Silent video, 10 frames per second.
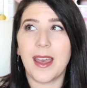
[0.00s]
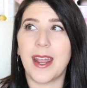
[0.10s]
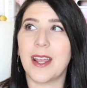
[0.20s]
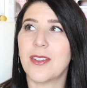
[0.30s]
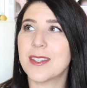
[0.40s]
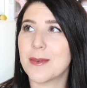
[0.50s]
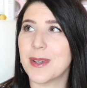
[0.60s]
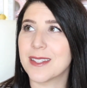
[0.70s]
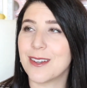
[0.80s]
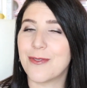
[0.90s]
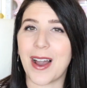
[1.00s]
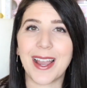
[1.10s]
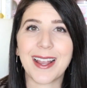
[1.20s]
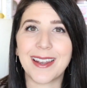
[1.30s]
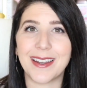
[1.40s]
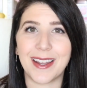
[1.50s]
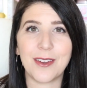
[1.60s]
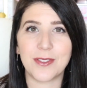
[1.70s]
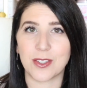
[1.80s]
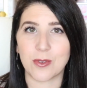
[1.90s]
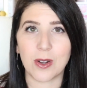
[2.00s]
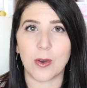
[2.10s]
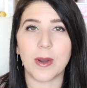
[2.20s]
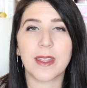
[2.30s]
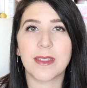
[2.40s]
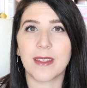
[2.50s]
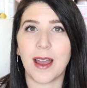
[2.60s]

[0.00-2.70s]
And I thought to myself, I got enough to struggle with.